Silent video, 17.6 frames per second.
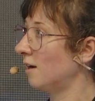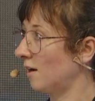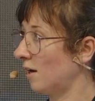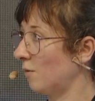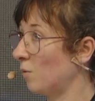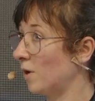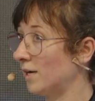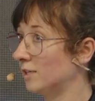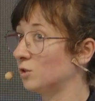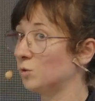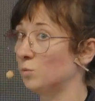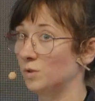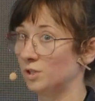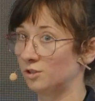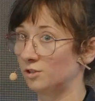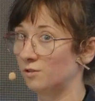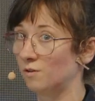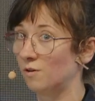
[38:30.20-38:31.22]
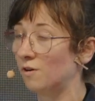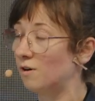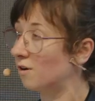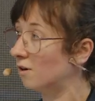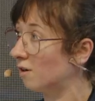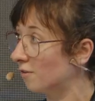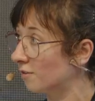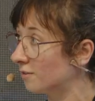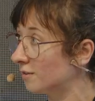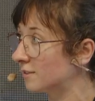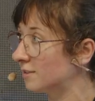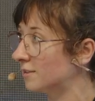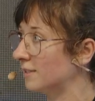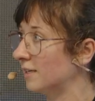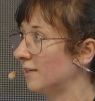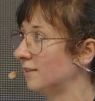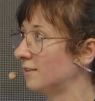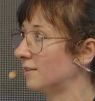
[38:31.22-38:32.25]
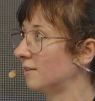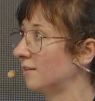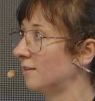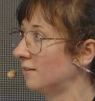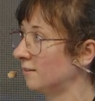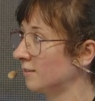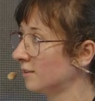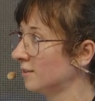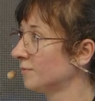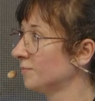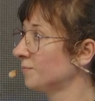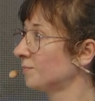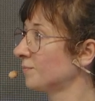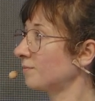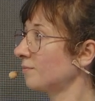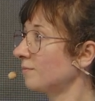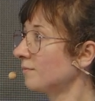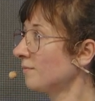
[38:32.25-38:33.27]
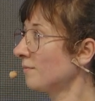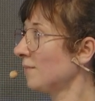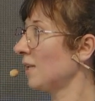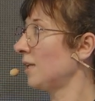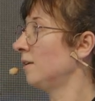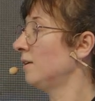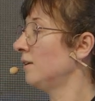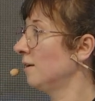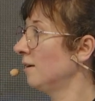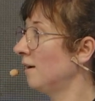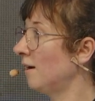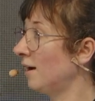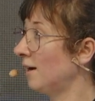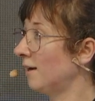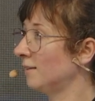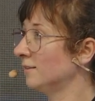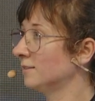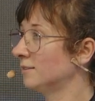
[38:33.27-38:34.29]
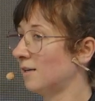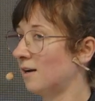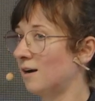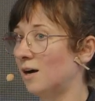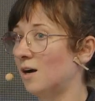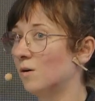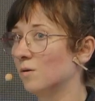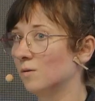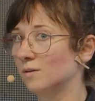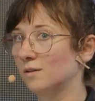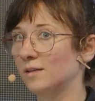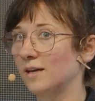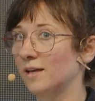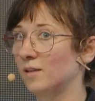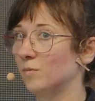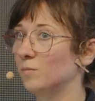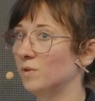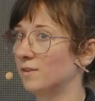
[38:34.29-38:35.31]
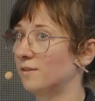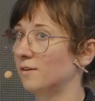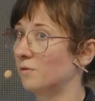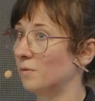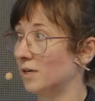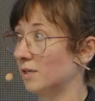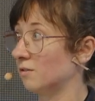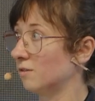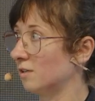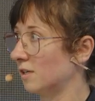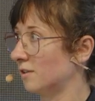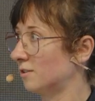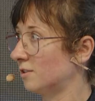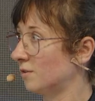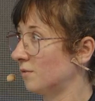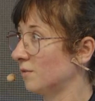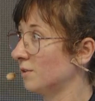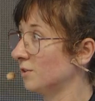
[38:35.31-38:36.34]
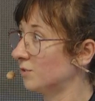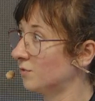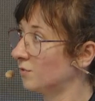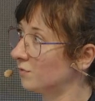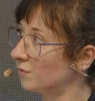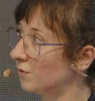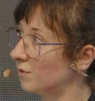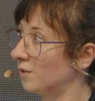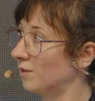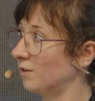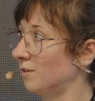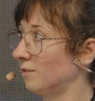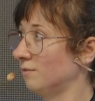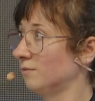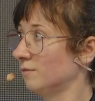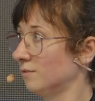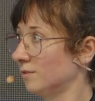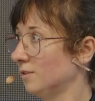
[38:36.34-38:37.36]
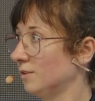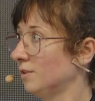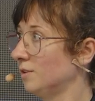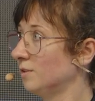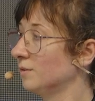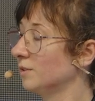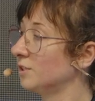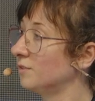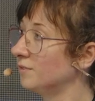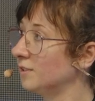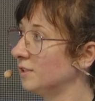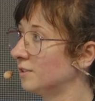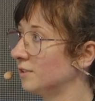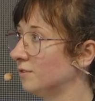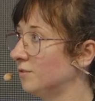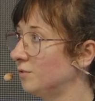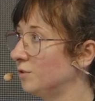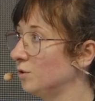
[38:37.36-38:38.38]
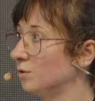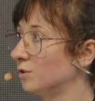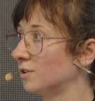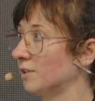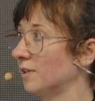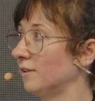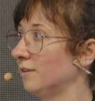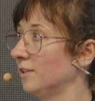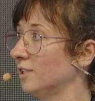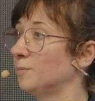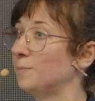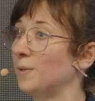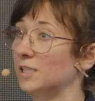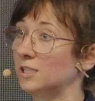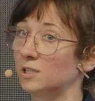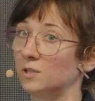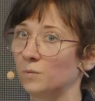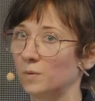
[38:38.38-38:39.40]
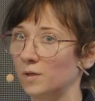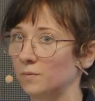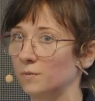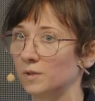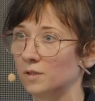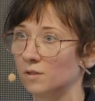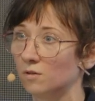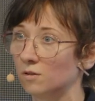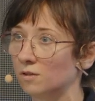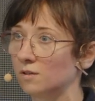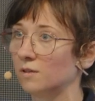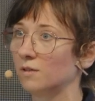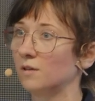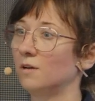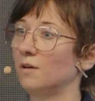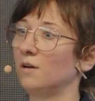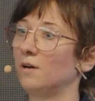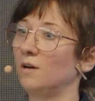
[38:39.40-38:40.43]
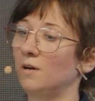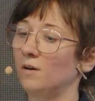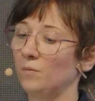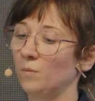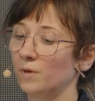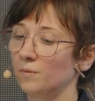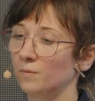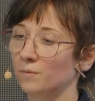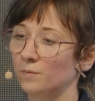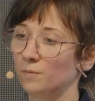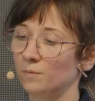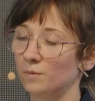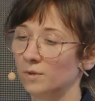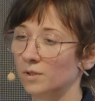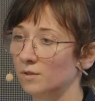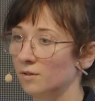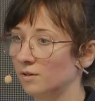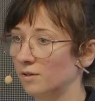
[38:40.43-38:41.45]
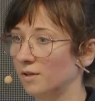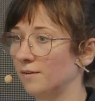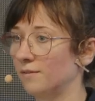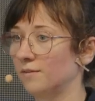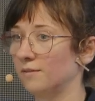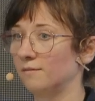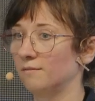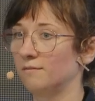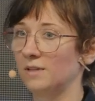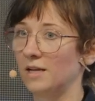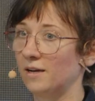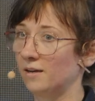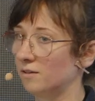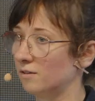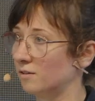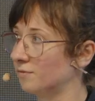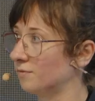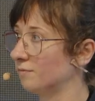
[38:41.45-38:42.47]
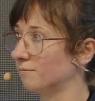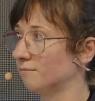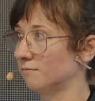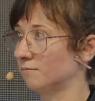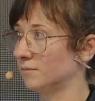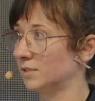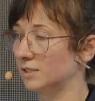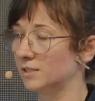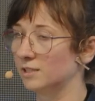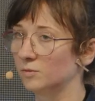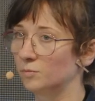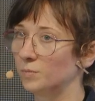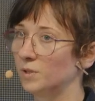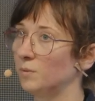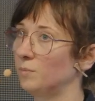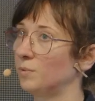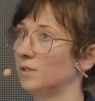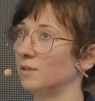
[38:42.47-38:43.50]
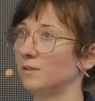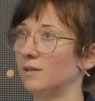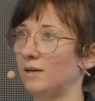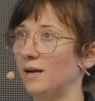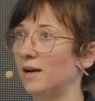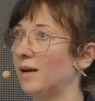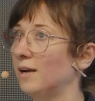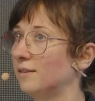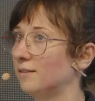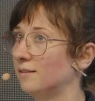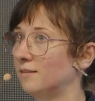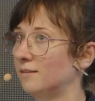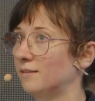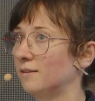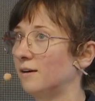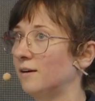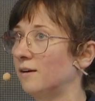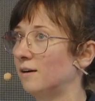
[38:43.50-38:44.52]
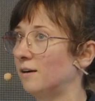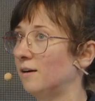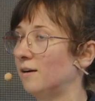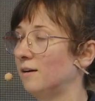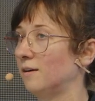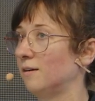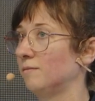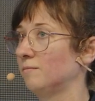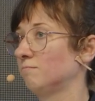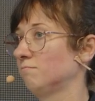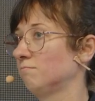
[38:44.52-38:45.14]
Where do we store all these data? And how can be the regulatories for USVs in future, especially when we look when we look at the lack of skilled people and uh,